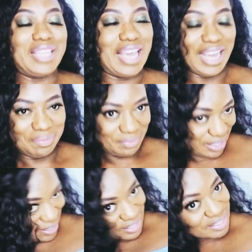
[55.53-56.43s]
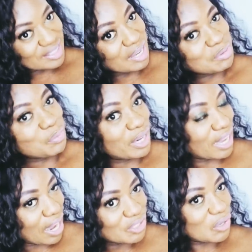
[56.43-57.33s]
Yeah, it's time to
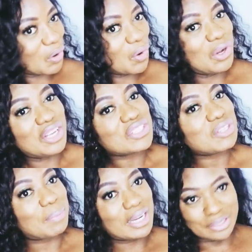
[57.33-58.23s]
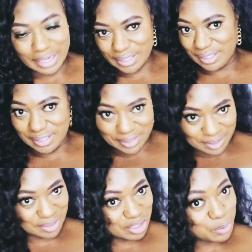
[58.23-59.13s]
bring out all your summer
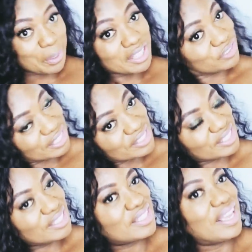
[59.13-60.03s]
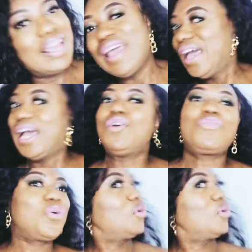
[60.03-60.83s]
dresses, your spring dresses, and of